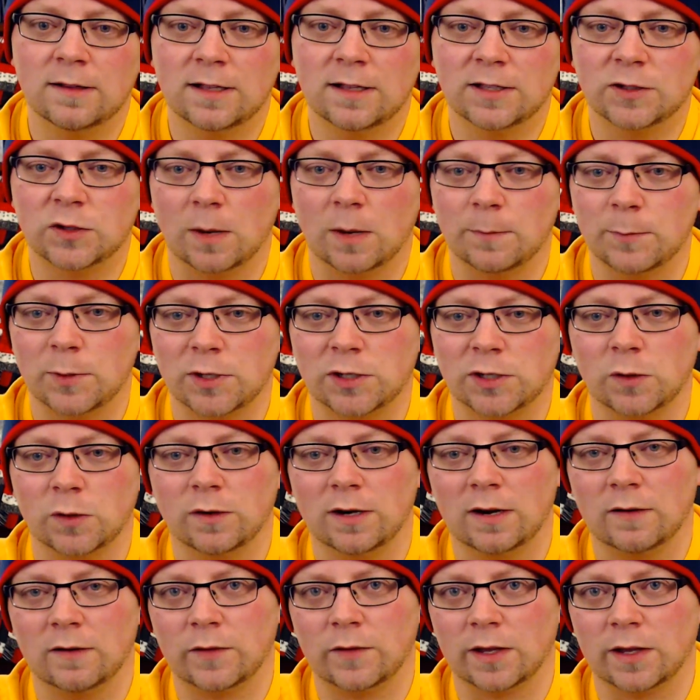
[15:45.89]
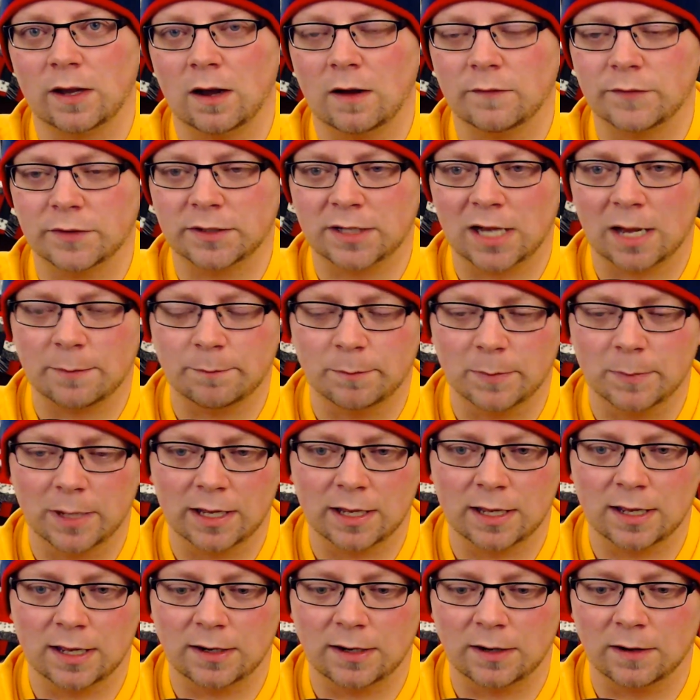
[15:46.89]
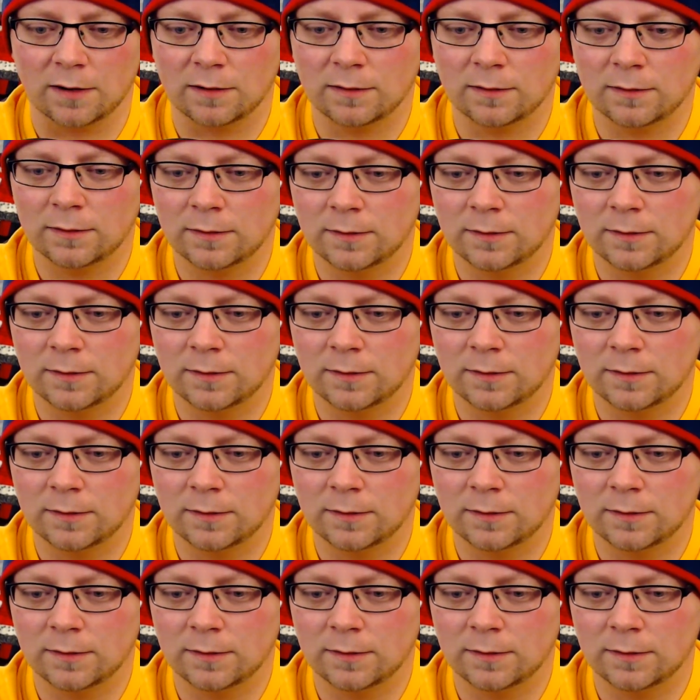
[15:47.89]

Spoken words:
So I'm just doing everything off the top of my head here.